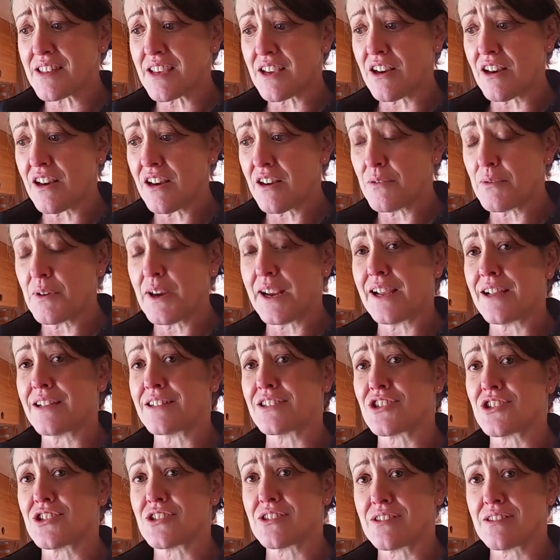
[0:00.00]
their
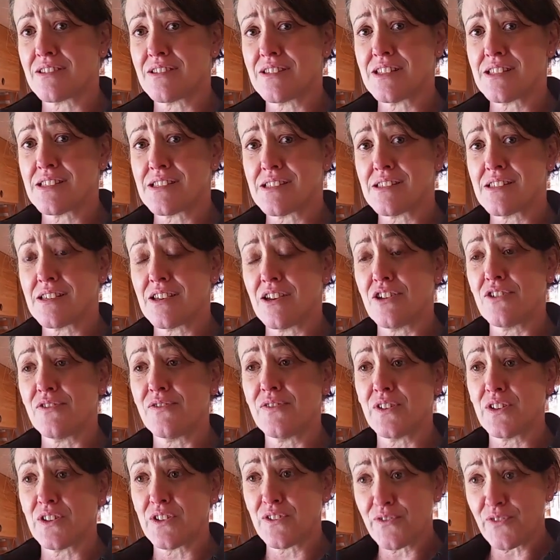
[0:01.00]
ranch this year
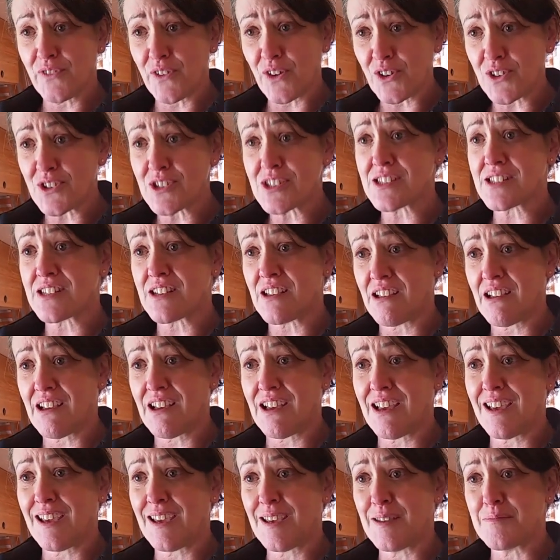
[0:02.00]
for the first
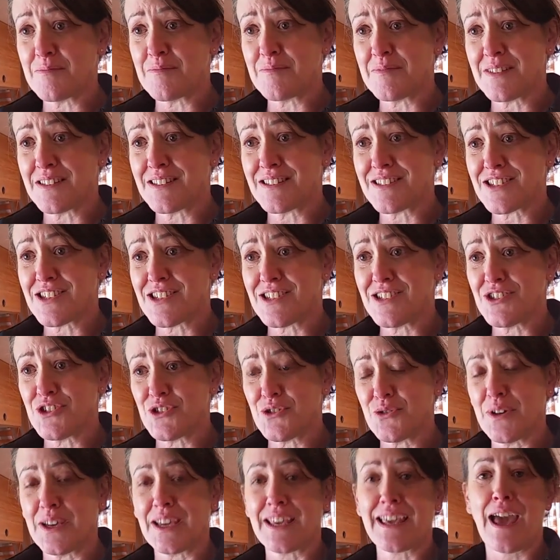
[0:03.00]
time to
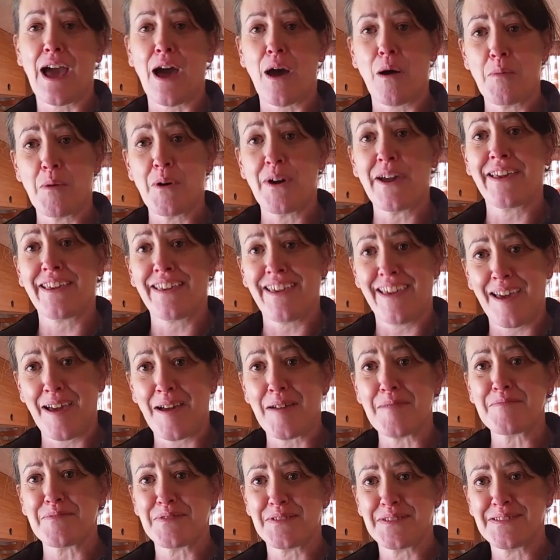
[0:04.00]
do a cowboy
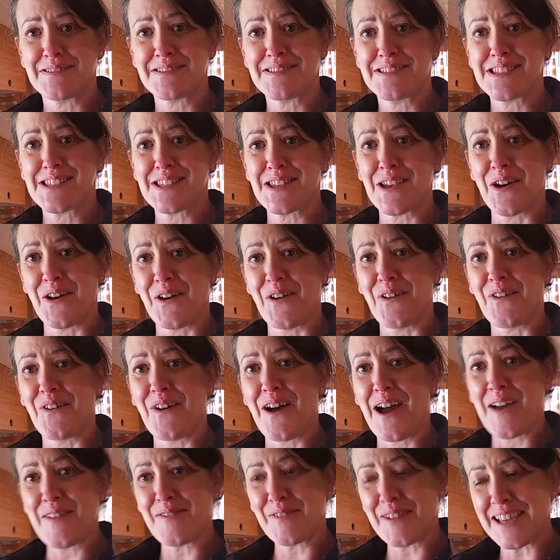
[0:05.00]
camp. So
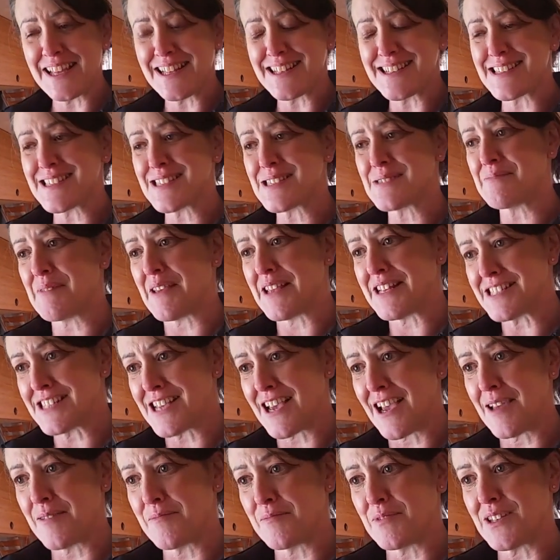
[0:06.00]
I went and spent
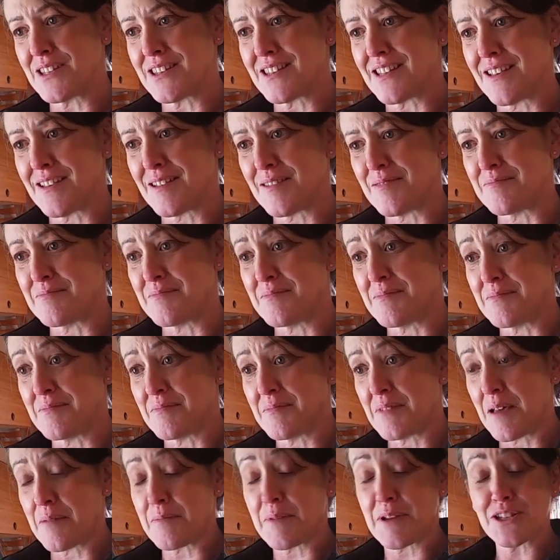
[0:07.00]
time with a
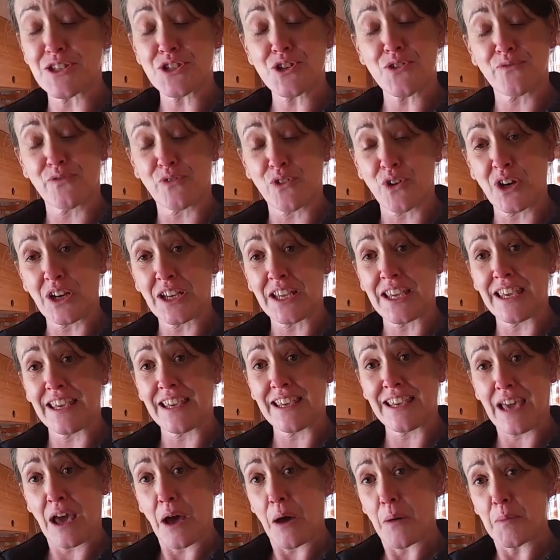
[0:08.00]
bunch of
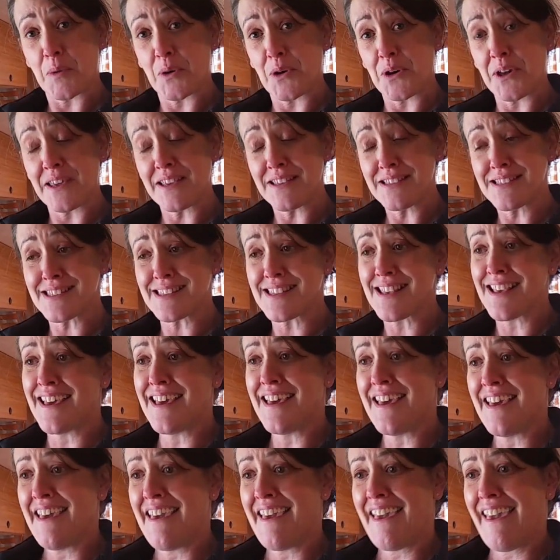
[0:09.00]
working cowboys
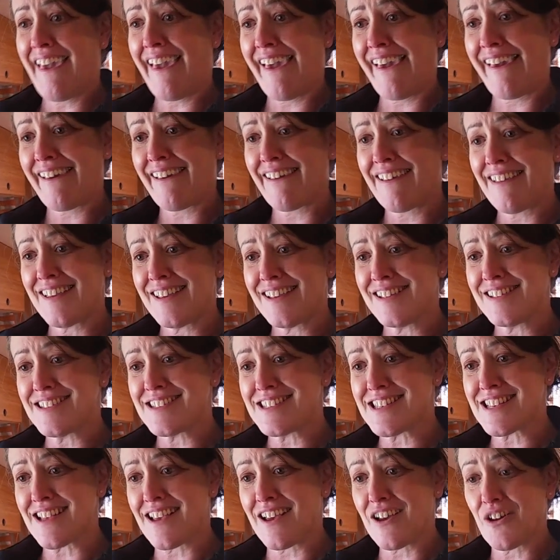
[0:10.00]
and
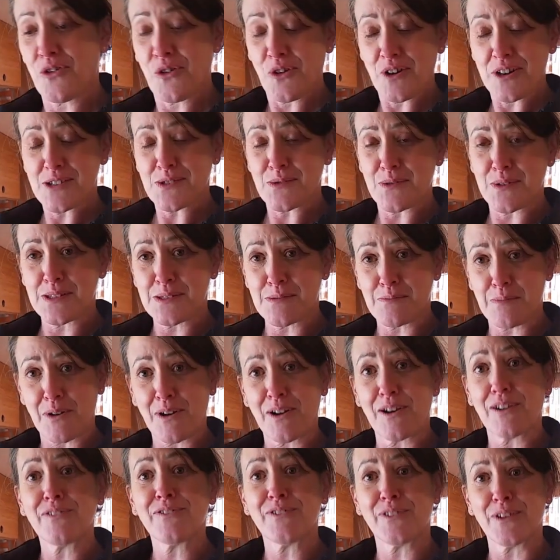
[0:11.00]
a horse
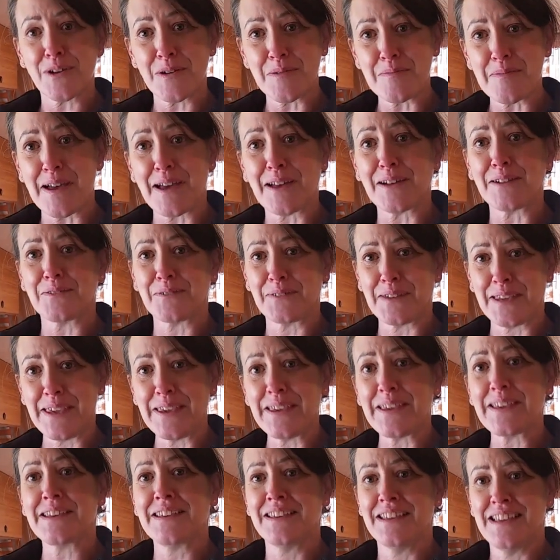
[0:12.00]
whisperer for about a week,